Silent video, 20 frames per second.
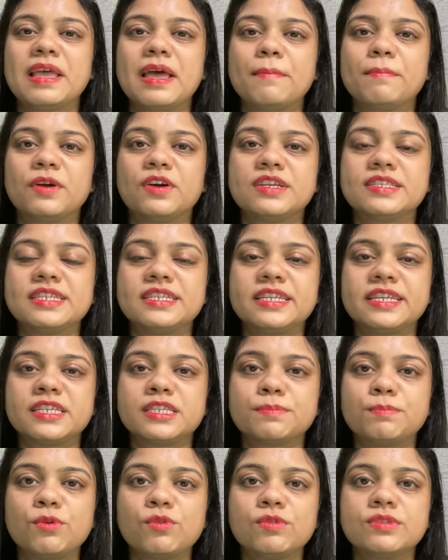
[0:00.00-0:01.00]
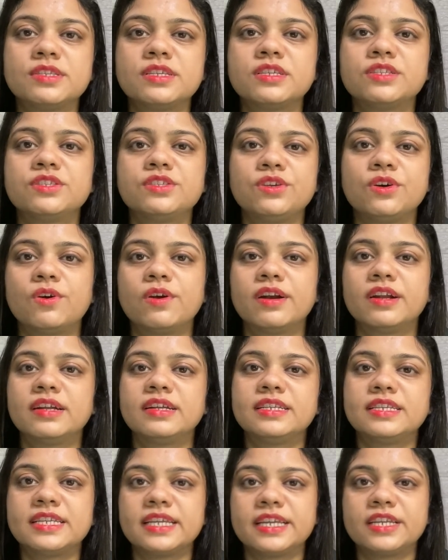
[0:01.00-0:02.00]
because it exposes your
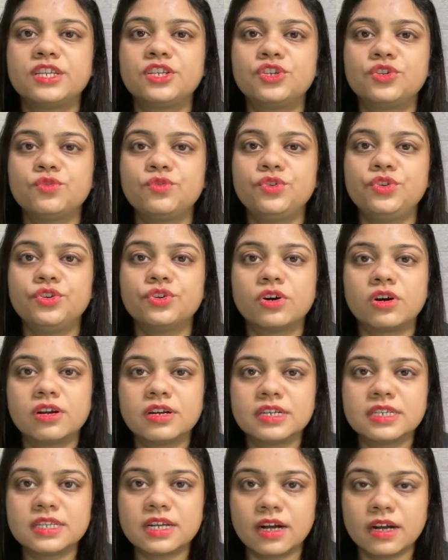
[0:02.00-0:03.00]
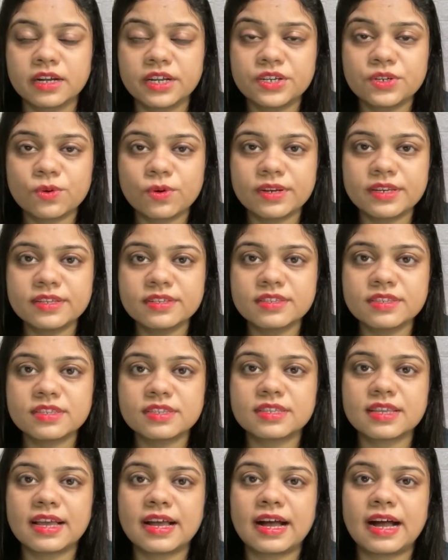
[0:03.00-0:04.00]
content to your target audience,
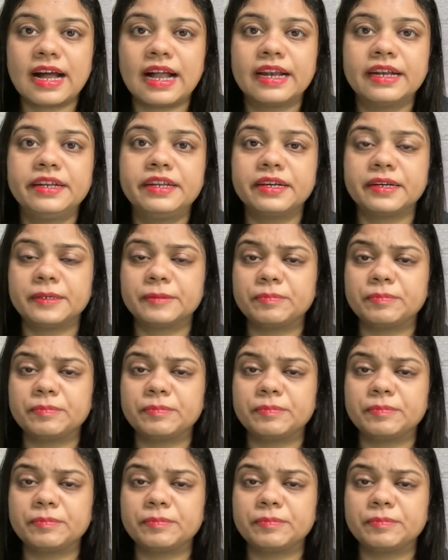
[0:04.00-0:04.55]
and